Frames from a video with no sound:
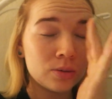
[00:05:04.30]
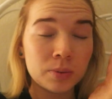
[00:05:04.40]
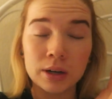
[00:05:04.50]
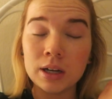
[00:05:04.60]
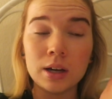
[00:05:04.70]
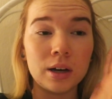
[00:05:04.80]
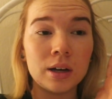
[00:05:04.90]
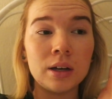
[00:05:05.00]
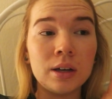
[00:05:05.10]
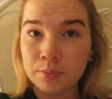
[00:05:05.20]
do pretty
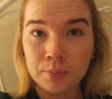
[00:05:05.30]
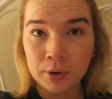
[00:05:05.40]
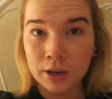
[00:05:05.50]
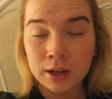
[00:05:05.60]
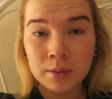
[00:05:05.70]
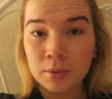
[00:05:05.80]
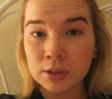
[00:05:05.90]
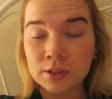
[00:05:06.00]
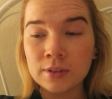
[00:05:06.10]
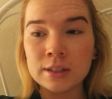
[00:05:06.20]
good
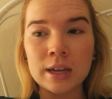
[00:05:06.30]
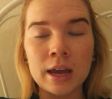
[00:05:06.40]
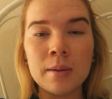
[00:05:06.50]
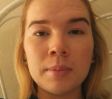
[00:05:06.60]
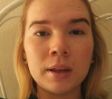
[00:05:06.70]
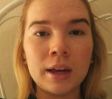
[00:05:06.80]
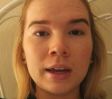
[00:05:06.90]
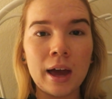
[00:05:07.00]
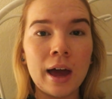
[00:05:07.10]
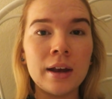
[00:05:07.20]
most of the day, but,
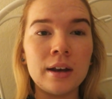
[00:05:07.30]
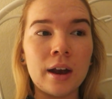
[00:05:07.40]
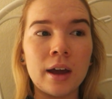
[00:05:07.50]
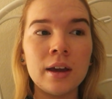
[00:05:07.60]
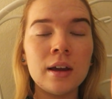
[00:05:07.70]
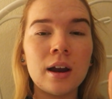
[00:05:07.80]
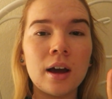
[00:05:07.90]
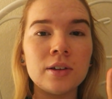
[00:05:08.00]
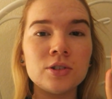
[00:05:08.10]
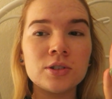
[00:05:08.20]
like, at night,
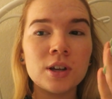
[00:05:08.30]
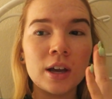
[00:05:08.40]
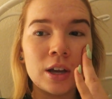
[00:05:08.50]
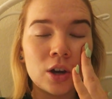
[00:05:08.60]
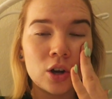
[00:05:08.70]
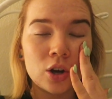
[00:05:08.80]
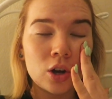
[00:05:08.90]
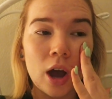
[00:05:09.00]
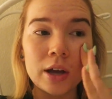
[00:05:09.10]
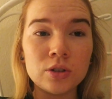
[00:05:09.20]
I just, like,
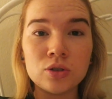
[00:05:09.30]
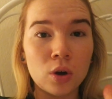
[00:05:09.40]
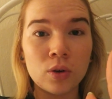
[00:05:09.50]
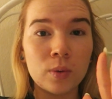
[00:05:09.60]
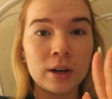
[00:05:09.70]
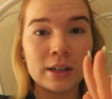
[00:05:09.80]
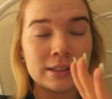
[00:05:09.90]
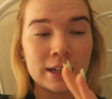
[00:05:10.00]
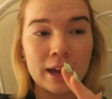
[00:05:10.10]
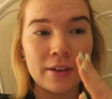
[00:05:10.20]
I don't know what it
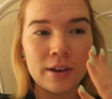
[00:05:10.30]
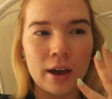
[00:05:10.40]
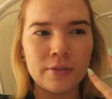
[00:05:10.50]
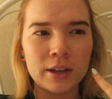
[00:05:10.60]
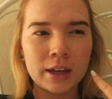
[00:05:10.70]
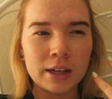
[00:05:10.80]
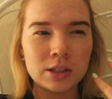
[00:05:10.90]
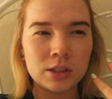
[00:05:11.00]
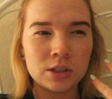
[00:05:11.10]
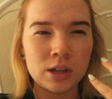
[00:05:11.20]
is. Like, I feel like
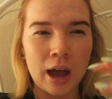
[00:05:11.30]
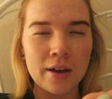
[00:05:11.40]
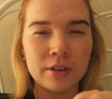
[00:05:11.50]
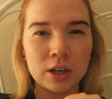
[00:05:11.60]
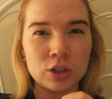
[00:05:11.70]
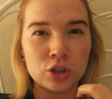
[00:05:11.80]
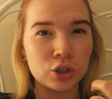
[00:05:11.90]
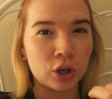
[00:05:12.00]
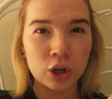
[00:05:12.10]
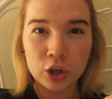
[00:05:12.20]
I have, like, a
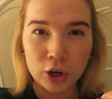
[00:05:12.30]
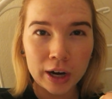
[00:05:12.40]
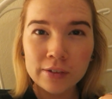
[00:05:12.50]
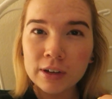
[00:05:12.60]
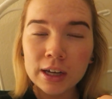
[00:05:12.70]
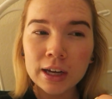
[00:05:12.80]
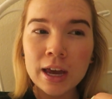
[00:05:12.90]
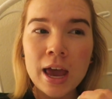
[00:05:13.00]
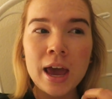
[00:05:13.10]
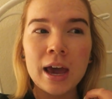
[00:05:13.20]
dessert
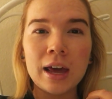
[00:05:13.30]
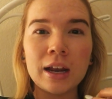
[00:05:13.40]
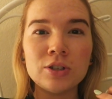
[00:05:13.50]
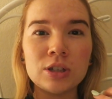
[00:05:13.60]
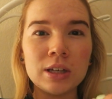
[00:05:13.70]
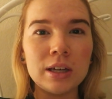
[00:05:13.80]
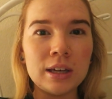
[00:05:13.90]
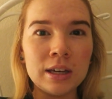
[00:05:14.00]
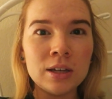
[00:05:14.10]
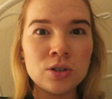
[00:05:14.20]
craving, and I just
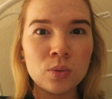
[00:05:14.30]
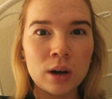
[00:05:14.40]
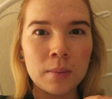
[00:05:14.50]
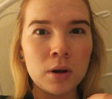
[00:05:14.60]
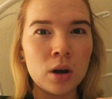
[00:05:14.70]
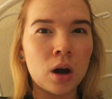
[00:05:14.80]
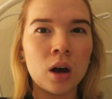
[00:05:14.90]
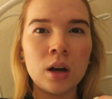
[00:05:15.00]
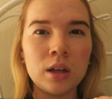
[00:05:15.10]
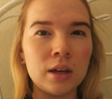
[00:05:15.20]
eat when I'm
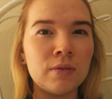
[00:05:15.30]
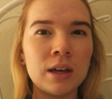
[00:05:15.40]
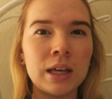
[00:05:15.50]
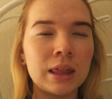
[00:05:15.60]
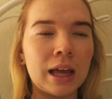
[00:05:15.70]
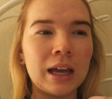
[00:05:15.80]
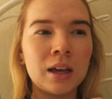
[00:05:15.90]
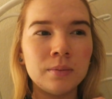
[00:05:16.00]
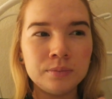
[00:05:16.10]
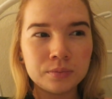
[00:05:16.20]
not even,
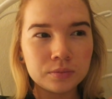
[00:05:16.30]
like,